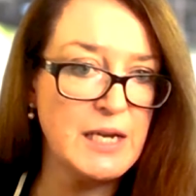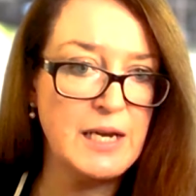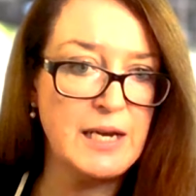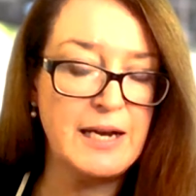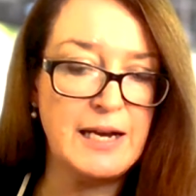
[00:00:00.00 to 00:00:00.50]

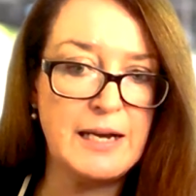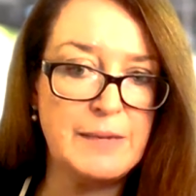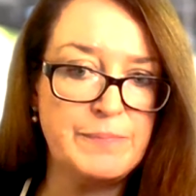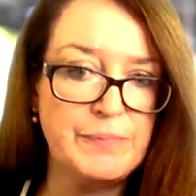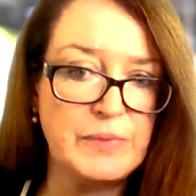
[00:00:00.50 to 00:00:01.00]

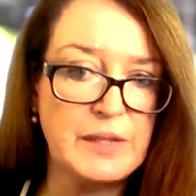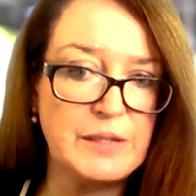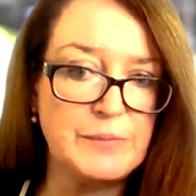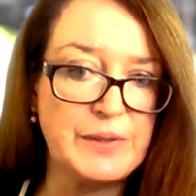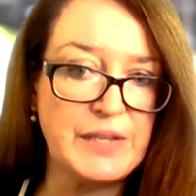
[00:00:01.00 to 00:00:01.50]
but
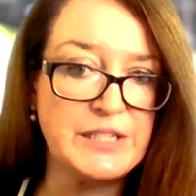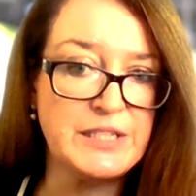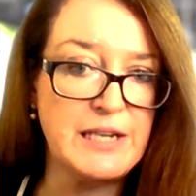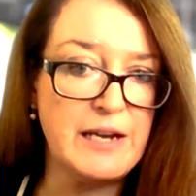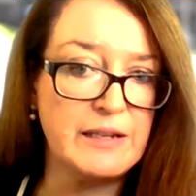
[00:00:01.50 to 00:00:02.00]
the
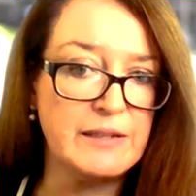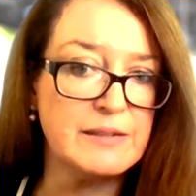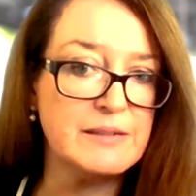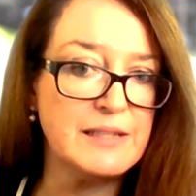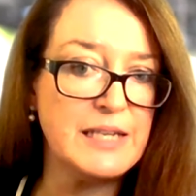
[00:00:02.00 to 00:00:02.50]
underlying
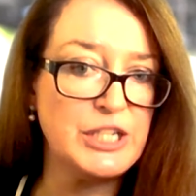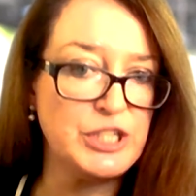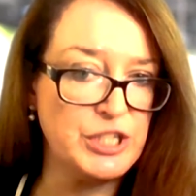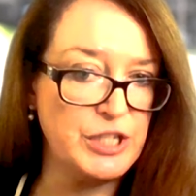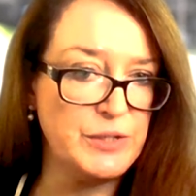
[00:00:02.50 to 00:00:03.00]

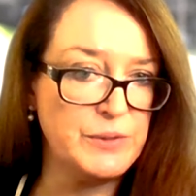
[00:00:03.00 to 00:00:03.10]
issue,